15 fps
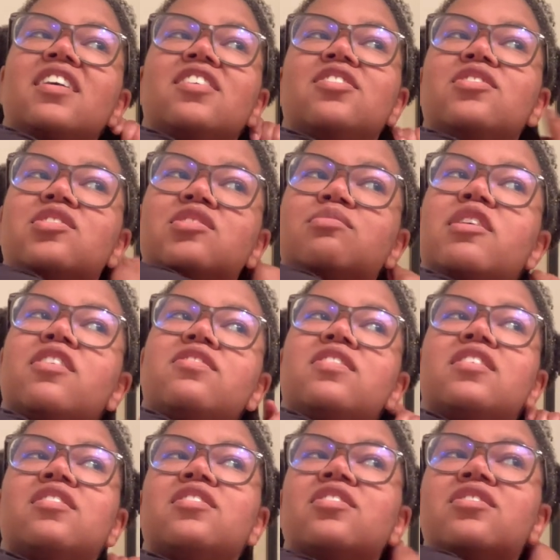use my
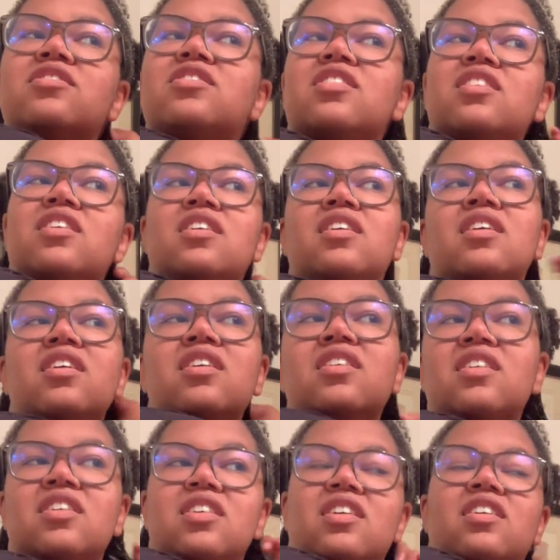fingers.
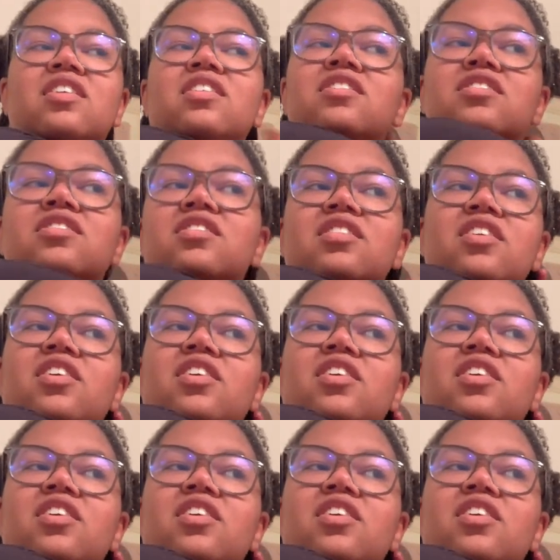So.